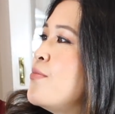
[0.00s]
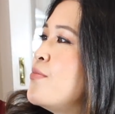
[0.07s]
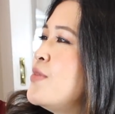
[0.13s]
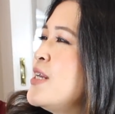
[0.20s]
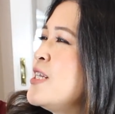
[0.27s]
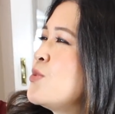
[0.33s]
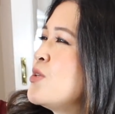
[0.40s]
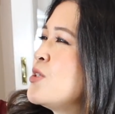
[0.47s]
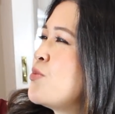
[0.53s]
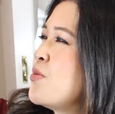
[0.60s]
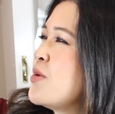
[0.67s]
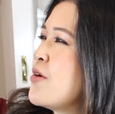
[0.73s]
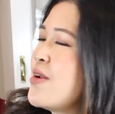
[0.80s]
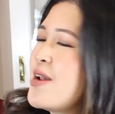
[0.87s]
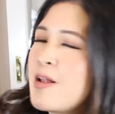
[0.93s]
These ones
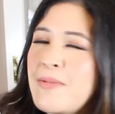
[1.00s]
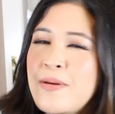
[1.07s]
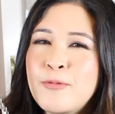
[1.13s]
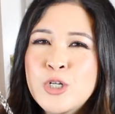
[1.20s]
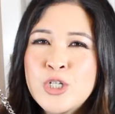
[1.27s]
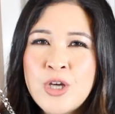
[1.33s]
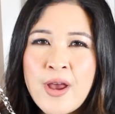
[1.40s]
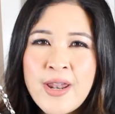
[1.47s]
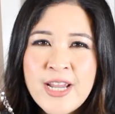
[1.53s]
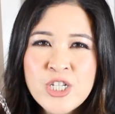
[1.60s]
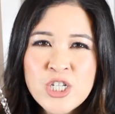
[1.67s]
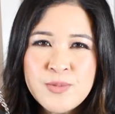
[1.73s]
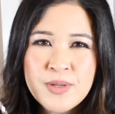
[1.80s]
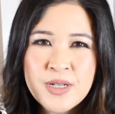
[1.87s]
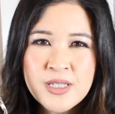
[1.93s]
probably are a little bit more shiny
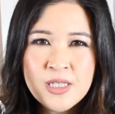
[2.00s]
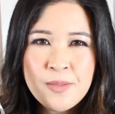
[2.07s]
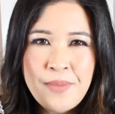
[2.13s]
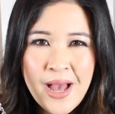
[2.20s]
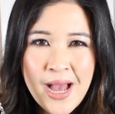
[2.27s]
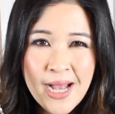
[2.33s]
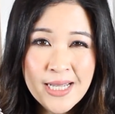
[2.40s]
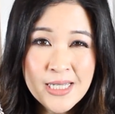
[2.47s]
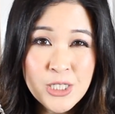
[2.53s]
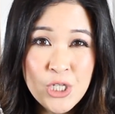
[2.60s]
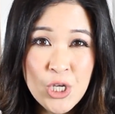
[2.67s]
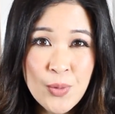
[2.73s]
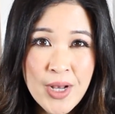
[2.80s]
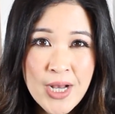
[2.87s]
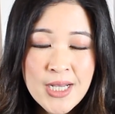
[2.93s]
just because the bag is
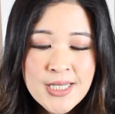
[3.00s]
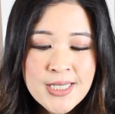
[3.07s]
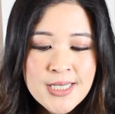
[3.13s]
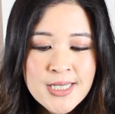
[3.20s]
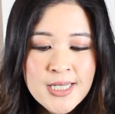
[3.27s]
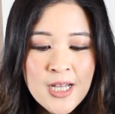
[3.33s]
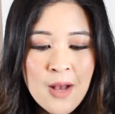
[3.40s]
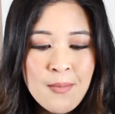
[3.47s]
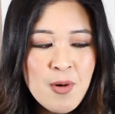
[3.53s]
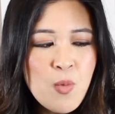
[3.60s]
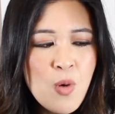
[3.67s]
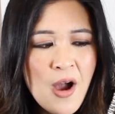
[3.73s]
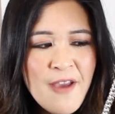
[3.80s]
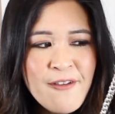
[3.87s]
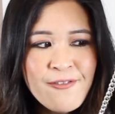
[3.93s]
newer.
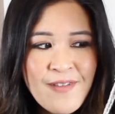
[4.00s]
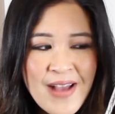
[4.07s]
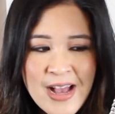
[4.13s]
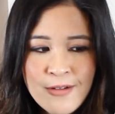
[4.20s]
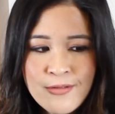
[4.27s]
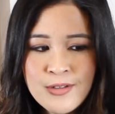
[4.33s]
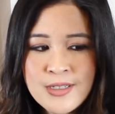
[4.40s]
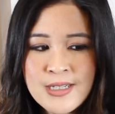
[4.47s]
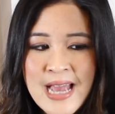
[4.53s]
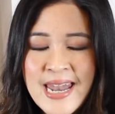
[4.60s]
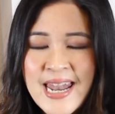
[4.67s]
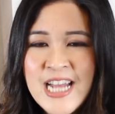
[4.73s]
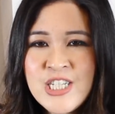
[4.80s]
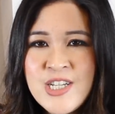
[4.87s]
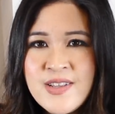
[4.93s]
But what I found,
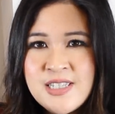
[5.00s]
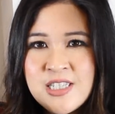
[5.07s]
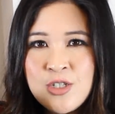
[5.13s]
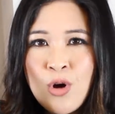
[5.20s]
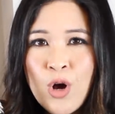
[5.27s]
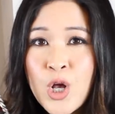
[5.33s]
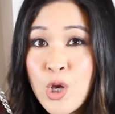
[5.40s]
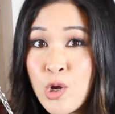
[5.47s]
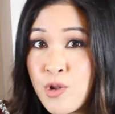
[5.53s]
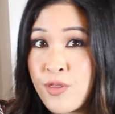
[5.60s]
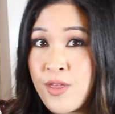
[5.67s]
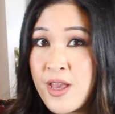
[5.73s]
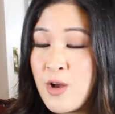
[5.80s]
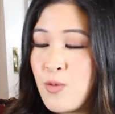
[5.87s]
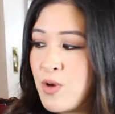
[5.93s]
and actually this is not a good
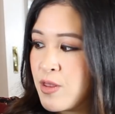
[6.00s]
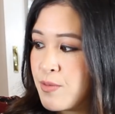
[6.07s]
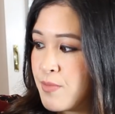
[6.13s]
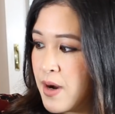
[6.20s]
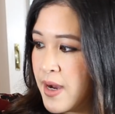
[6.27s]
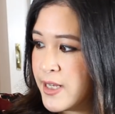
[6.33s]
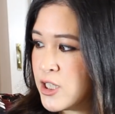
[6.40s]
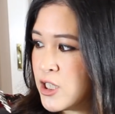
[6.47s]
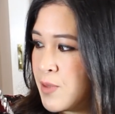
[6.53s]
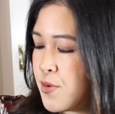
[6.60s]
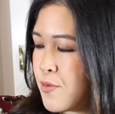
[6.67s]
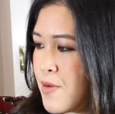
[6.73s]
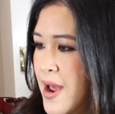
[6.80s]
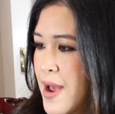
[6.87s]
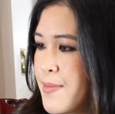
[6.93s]
thing with my
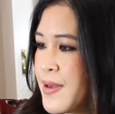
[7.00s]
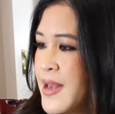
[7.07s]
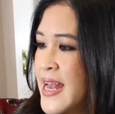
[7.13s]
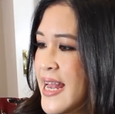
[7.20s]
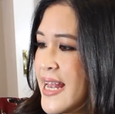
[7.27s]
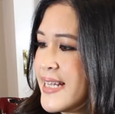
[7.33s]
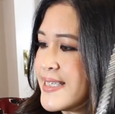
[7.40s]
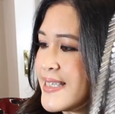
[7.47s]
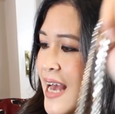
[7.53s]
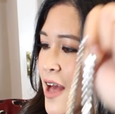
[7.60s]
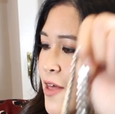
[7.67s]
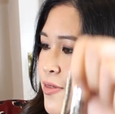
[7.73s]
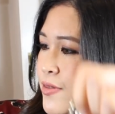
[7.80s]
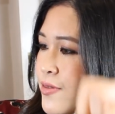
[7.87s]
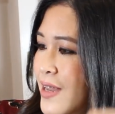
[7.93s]
Super Rep, is
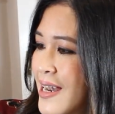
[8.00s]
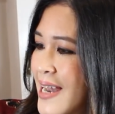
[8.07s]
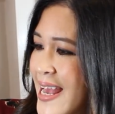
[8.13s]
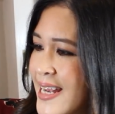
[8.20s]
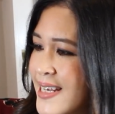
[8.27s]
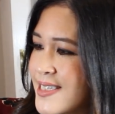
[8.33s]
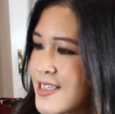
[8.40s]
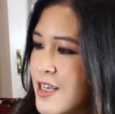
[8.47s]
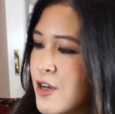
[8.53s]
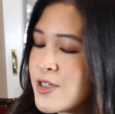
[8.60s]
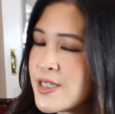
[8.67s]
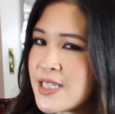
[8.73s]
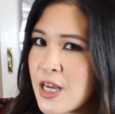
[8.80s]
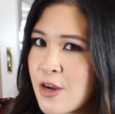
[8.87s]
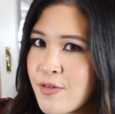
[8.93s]
that the links are
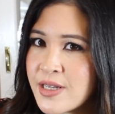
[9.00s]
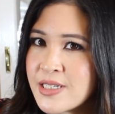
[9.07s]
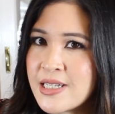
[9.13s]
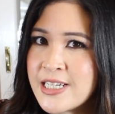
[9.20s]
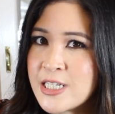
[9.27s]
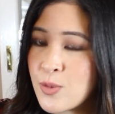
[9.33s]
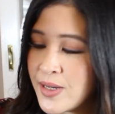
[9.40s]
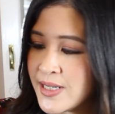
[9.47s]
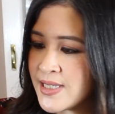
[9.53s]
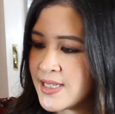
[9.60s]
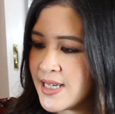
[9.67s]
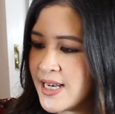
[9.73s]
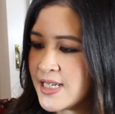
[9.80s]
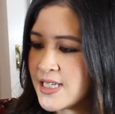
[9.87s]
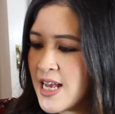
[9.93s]
seriously
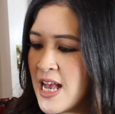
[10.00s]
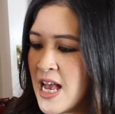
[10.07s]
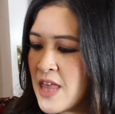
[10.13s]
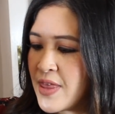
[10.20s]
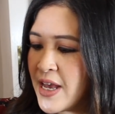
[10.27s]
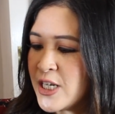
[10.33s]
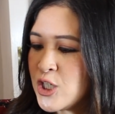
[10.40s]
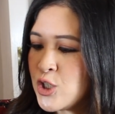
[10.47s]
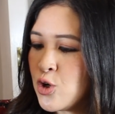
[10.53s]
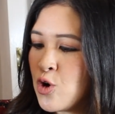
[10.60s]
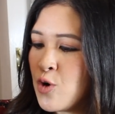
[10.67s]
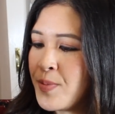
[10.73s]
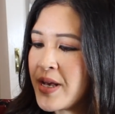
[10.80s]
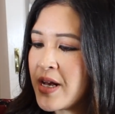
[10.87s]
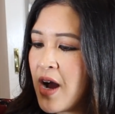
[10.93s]
twisted. They should
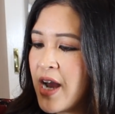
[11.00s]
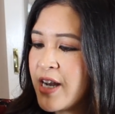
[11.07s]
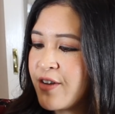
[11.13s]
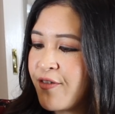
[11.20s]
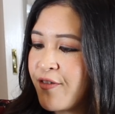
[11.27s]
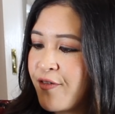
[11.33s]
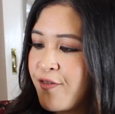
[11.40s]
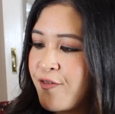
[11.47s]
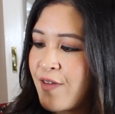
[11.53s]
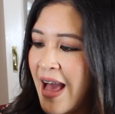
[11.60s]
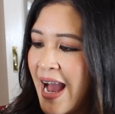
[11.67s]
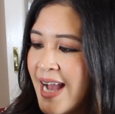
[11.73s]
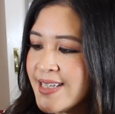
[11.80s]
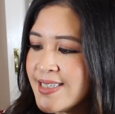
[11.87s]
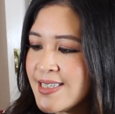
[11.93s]
all be kind of
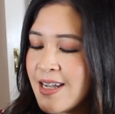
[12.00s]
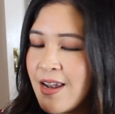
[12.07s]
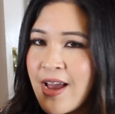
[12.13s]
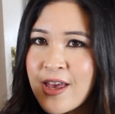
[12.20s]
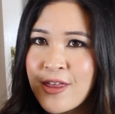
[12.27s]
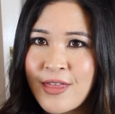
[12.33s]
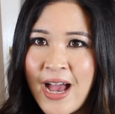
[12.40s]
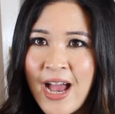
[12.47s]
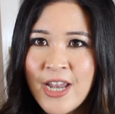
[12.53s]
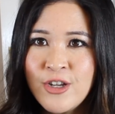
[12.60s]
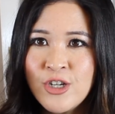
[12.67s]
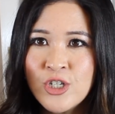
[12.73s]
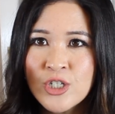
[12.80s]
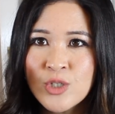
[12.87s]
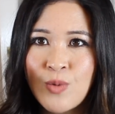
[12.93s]
flat like that, and you
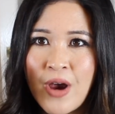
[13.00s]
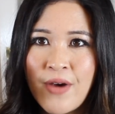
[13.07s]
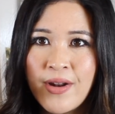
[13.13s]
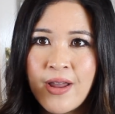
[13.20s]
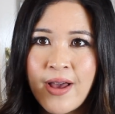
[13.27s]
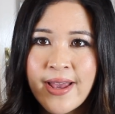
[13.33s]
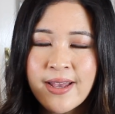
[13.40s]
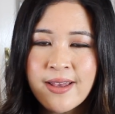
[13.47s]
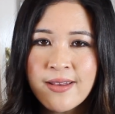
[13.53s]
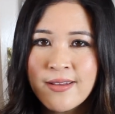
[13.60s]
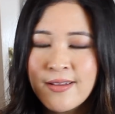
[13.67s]
should just wear it like,